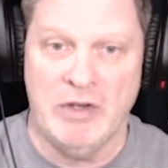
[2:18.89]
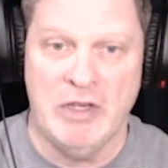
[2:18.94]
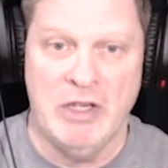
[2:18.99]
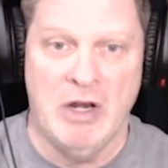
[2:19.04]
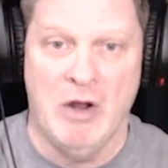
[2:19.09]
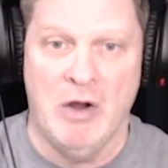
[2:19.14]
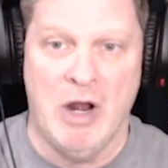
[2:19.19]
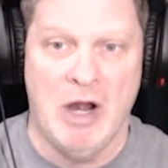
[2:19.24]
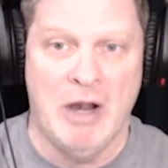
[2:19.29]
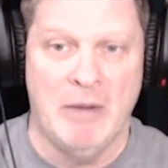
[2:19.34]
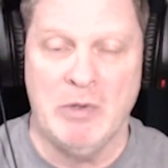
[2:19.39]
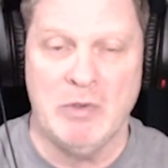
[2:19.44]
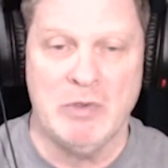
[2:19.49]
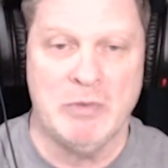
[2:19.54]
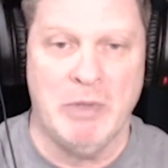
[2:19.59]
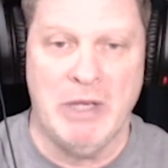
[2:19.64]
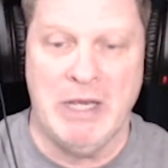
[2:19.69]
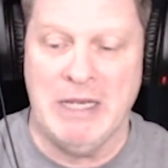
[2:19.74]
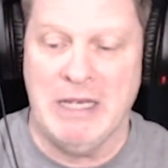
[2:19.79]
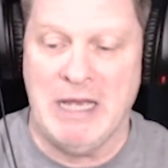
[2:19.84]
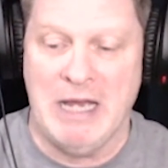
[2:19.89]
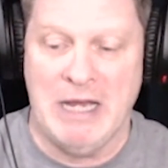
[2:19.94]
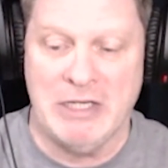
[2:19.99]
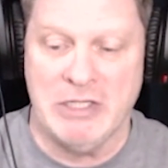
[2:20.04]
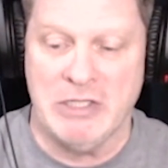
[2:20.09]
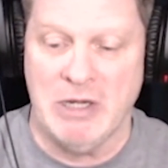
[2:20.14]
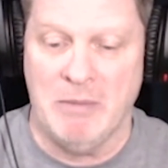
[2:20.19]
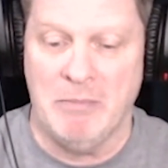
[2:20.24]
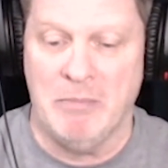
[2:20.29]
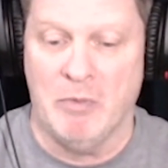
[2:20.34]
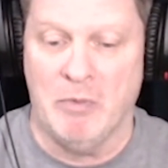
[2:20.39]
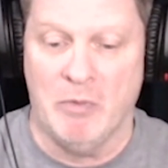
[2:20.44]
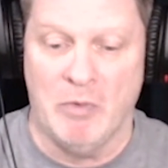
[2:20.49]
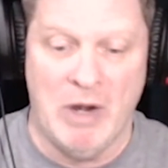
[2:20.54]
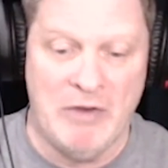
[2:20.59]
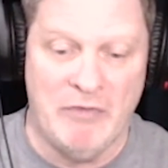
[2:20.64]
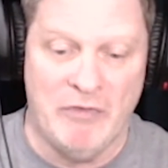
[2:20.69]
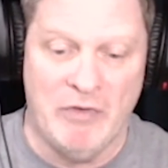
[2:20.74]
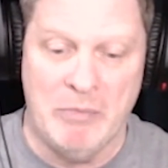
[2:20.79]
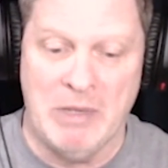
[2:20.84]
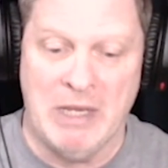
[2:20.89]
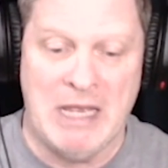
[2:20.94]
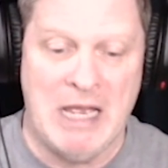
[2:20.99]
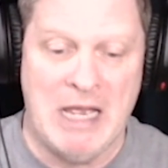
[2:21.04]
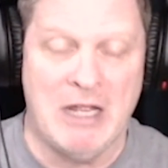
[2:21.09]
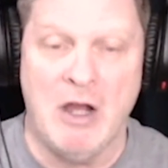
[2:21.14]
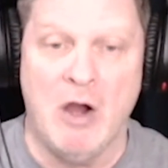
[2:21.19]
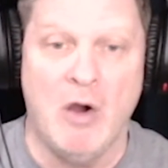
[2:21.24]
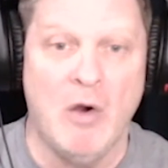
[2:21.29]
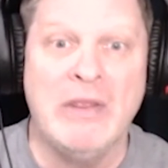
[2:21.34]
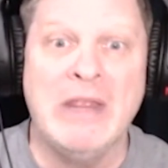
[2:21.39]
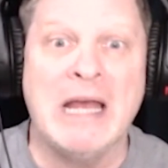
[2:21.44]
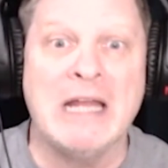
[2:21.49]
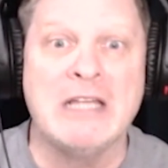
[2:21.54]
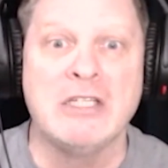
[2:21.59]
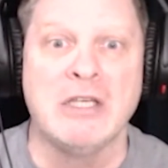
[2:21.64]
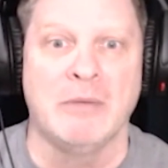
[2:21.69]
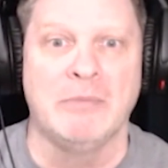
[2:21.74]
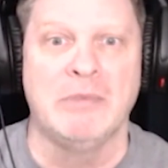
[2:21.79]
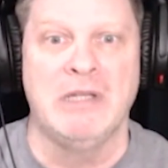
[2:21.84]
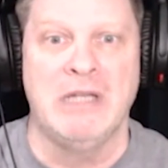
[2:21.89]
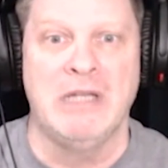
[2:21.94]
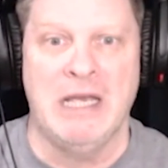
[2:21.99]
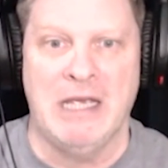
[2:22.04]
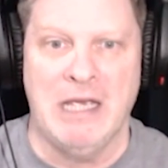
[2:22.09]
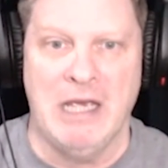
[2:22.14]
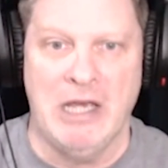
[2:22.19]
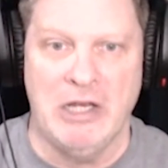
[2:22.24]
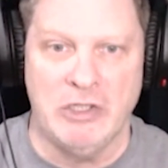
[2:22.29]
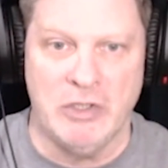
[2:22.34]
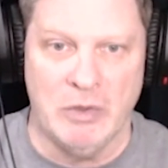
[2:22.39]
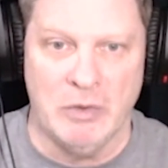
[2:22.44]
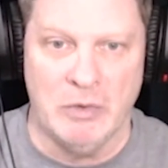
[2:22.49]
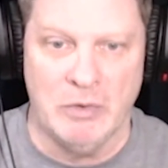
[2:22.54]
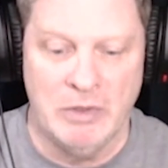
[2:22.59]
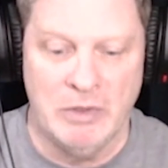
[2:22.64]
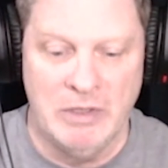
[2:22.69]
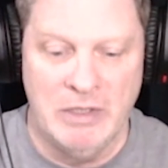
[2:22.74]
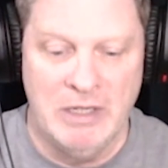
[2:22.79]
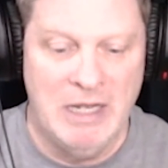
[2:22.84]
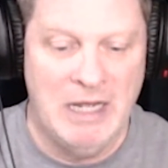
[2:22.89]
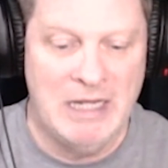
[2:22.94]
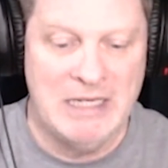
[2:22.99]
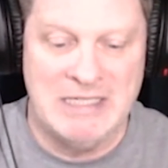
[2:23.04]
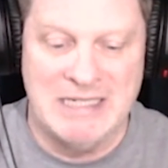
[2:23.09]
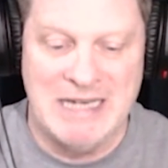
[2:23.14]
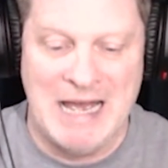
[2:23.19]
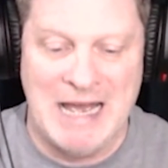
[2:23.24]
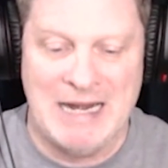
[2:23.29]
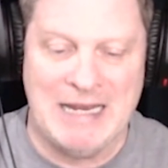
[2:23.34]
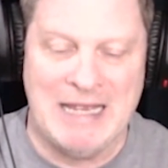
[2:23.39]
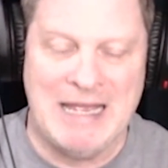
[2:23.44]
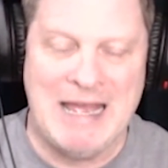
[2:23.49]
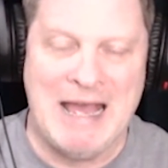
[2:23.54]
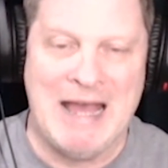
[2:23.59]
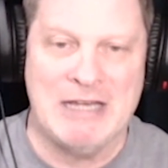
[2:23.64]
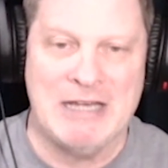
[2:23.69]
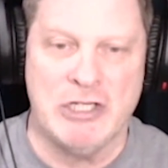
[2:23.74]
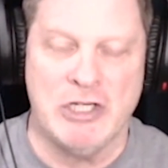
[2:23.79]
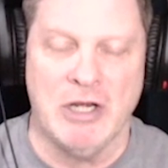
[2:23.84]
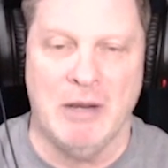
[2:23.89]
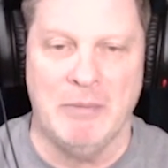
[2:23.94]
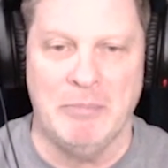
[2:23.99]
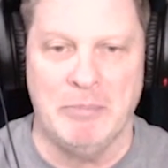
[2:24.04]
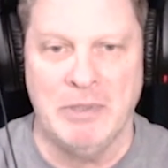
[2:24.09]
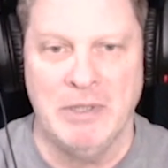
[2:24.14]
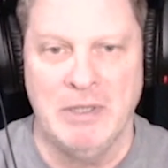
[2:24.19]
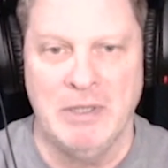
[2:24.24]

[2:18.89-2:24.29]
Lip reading: Army was playing catch up right from the get-go, and that's something they can't do. It's not a catch-up